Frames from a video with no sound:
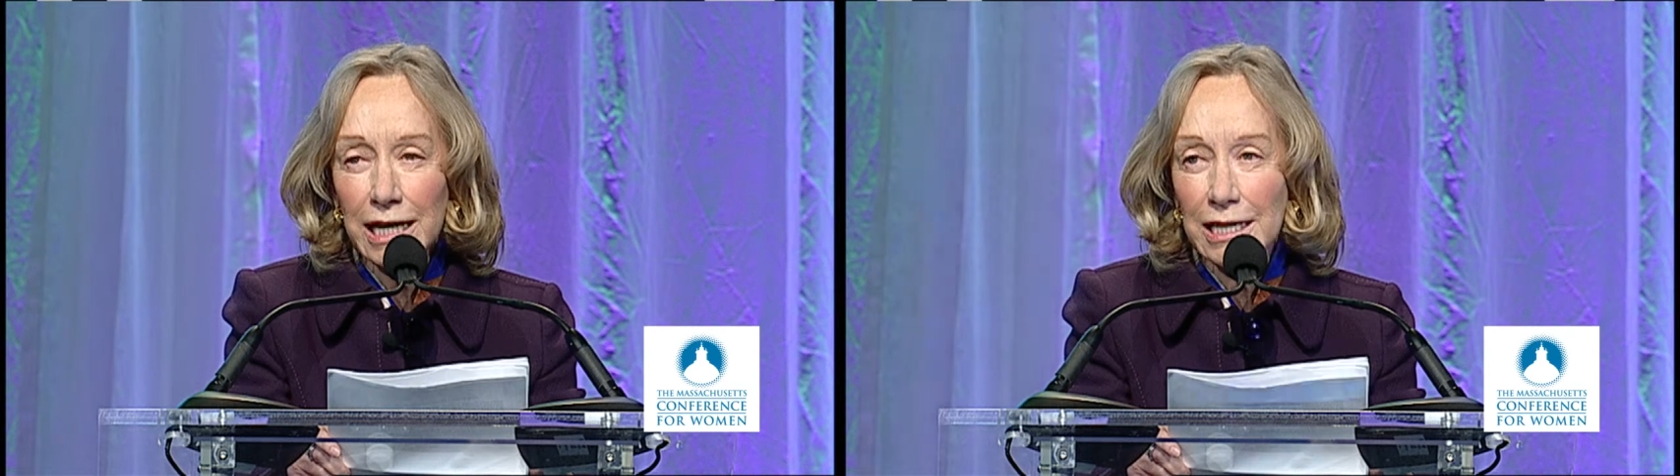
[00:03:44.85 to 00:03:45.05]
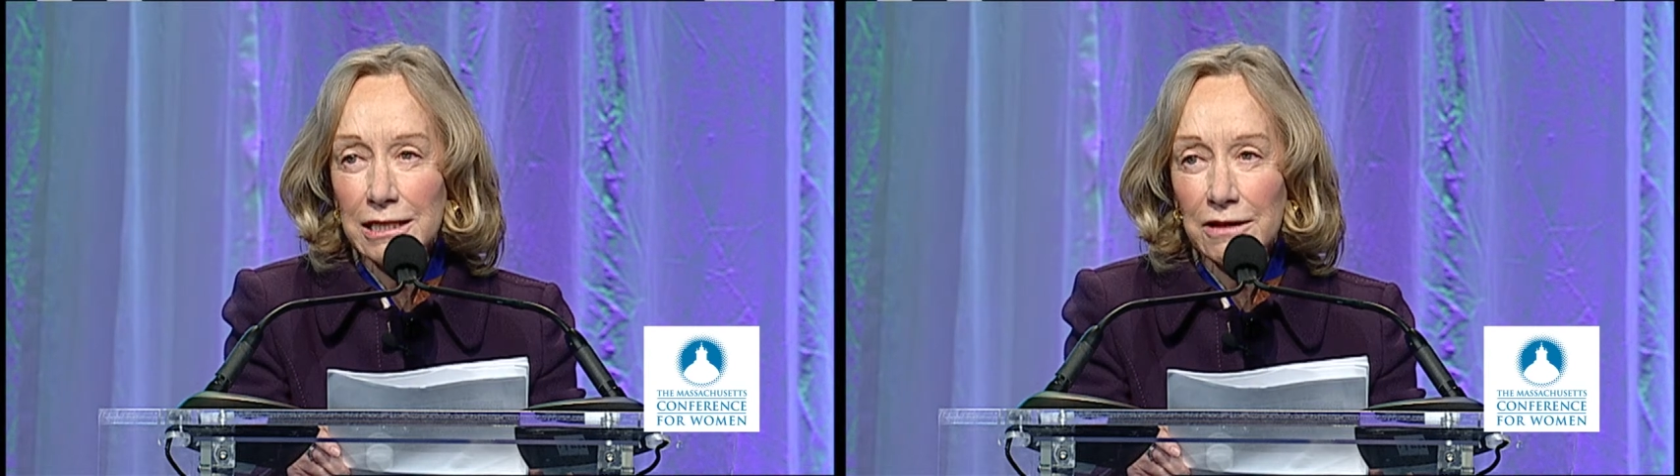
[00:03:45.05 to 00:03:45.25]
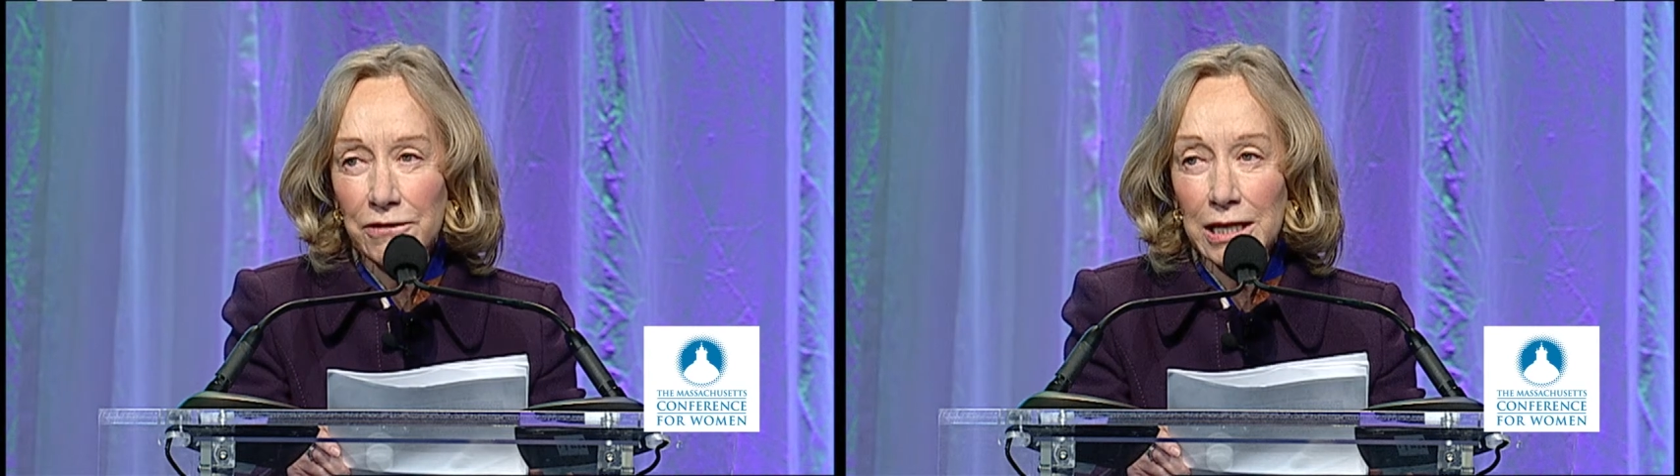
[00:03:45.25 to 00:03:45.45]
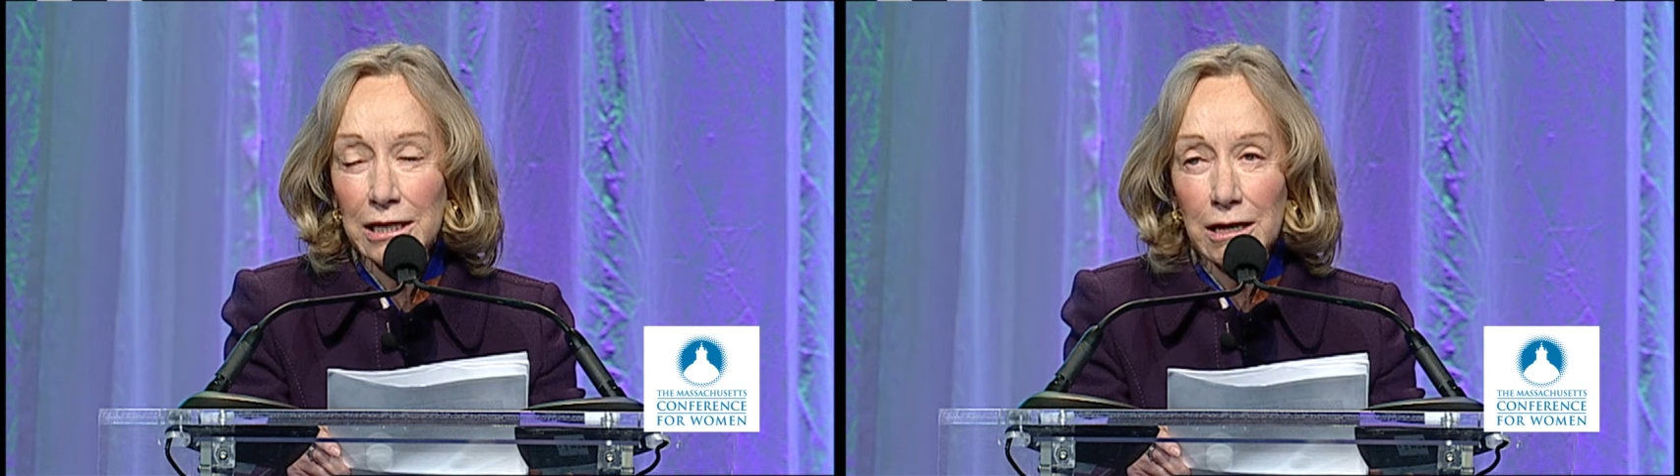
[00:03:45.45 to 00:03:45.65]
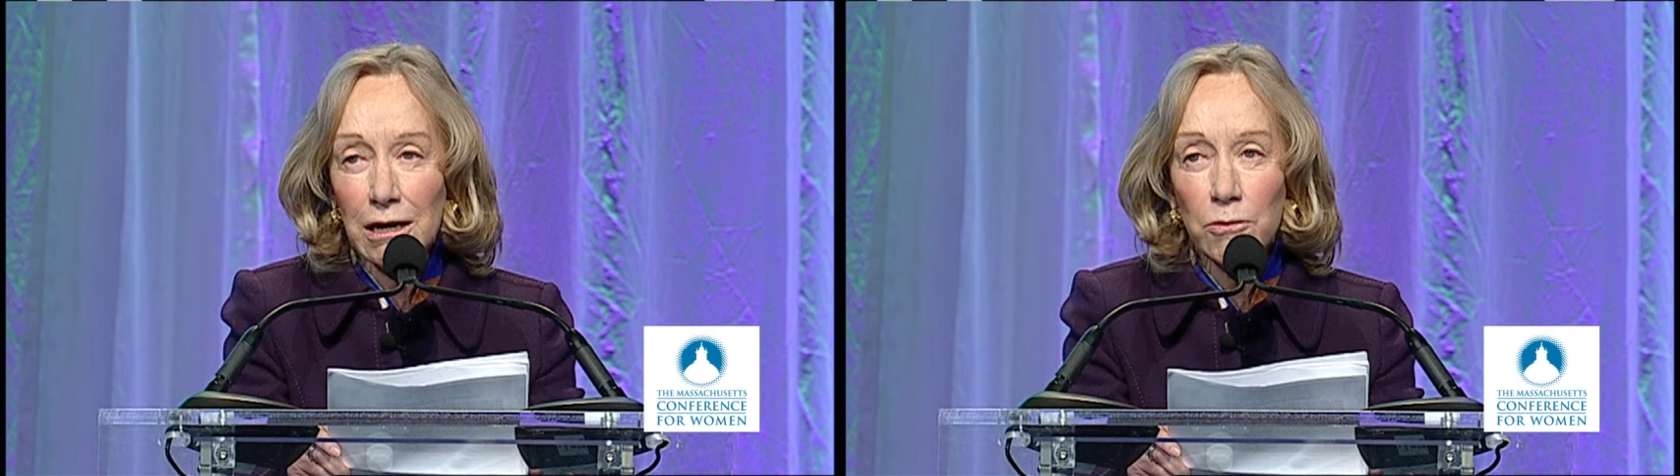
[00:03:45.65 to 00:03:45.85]

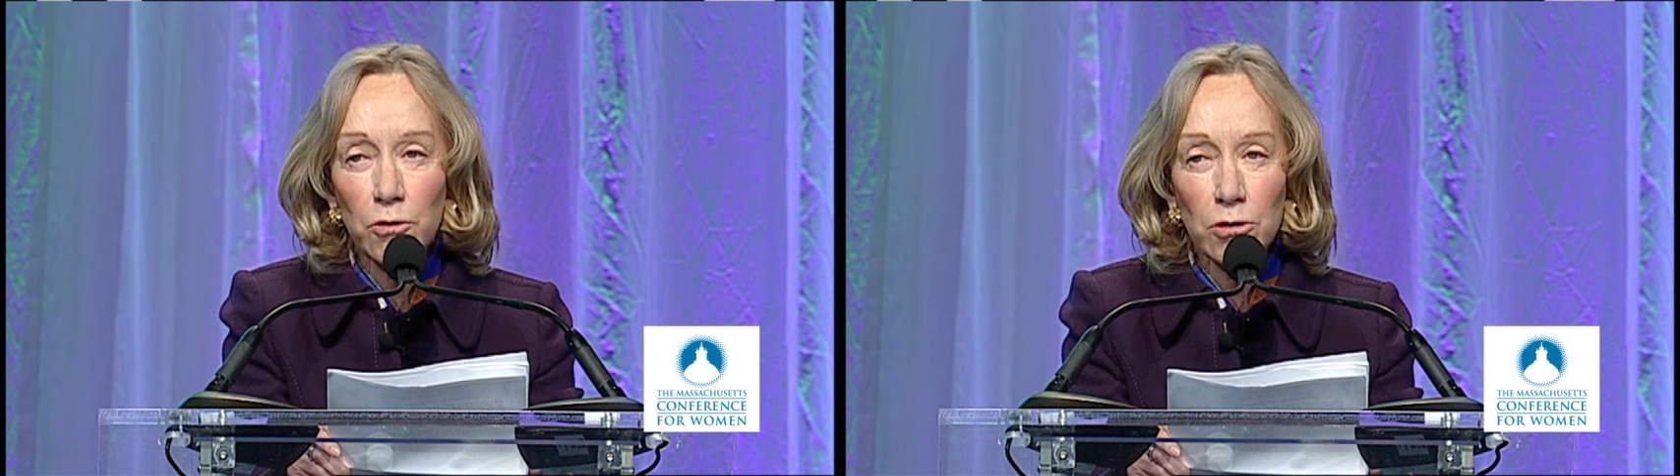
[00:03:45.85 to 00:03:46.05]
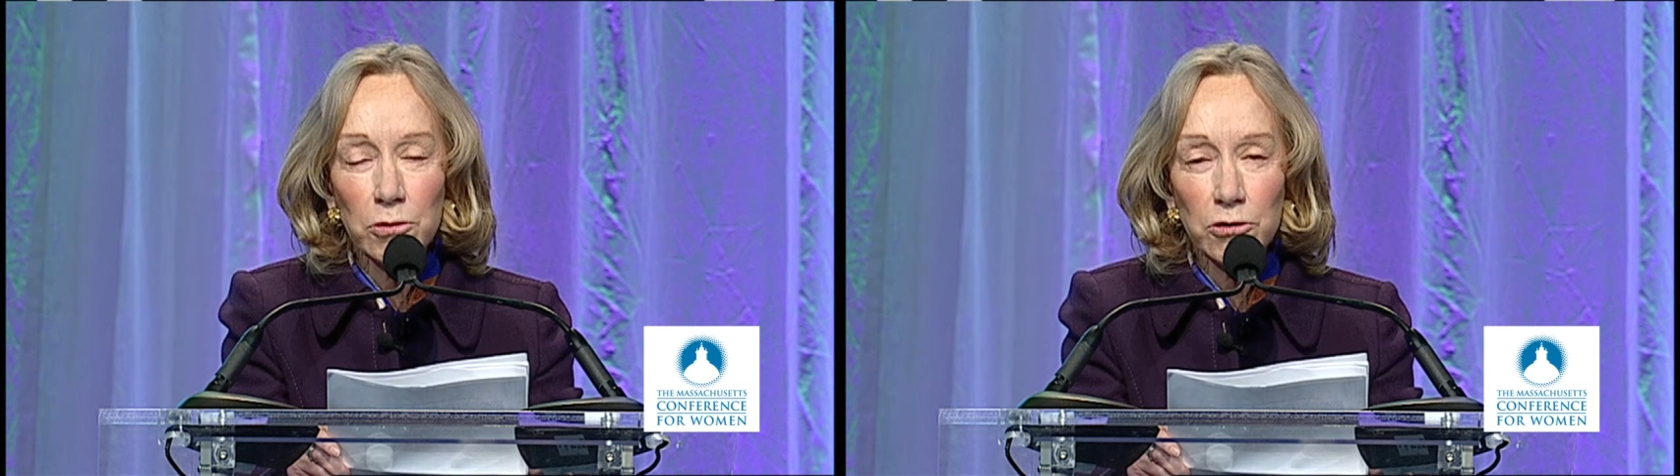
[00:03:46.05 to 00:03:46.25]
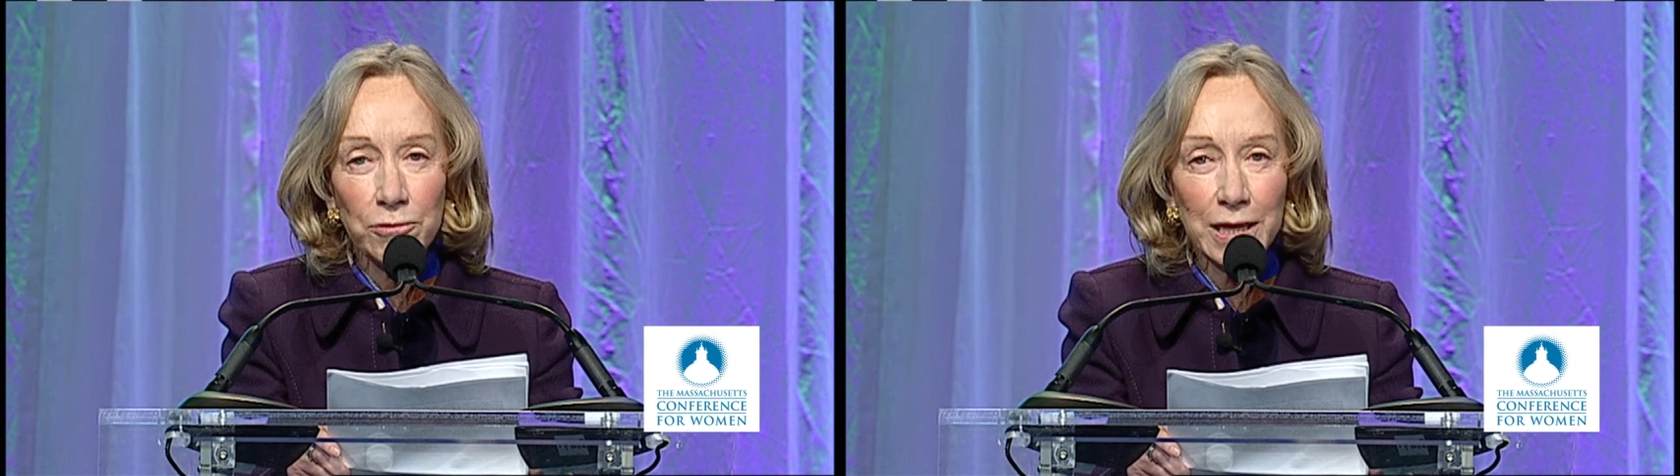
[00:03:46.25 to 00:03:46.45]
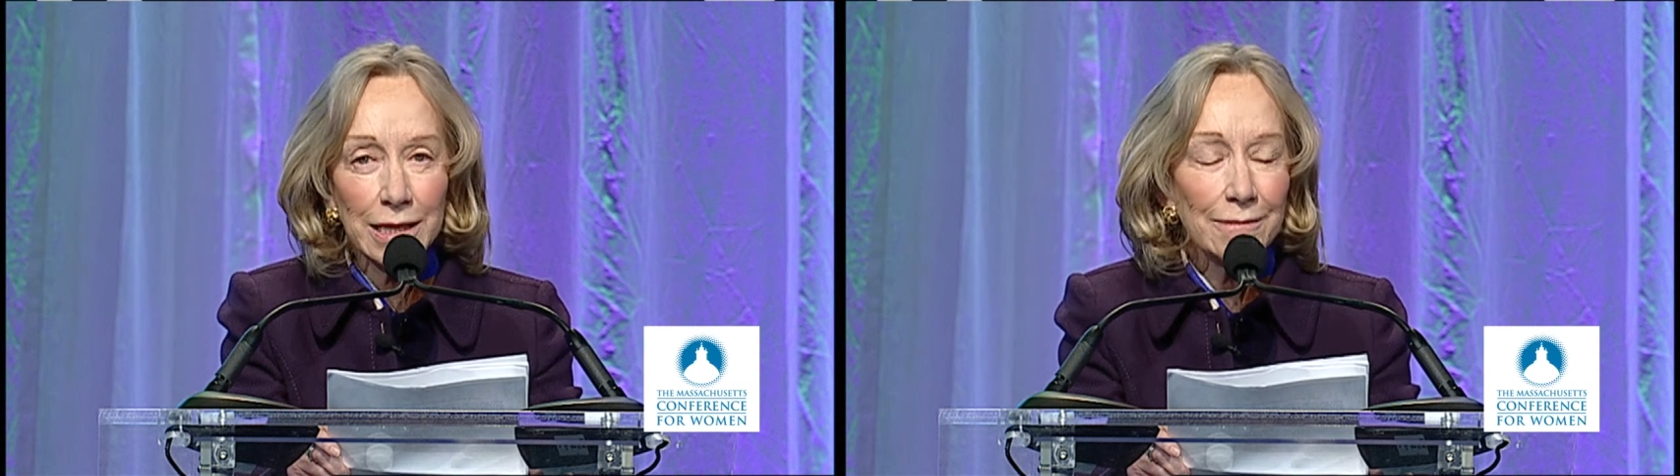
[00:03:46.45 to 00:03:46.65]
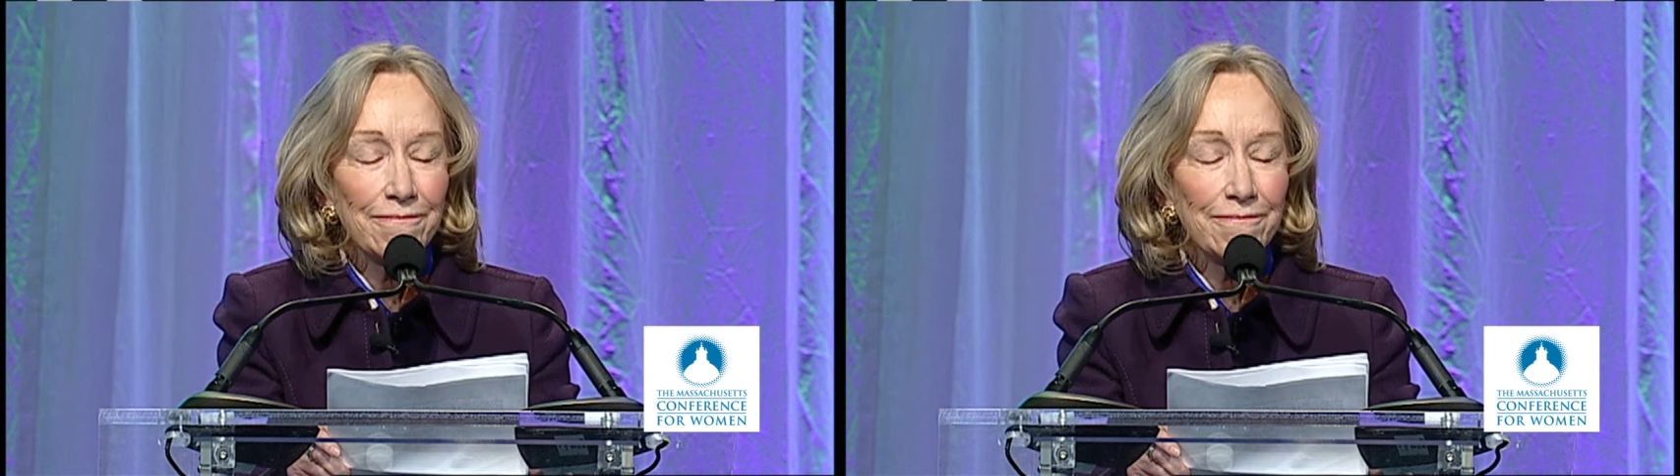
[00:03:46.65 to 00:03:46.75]
anti-Vietnam War movement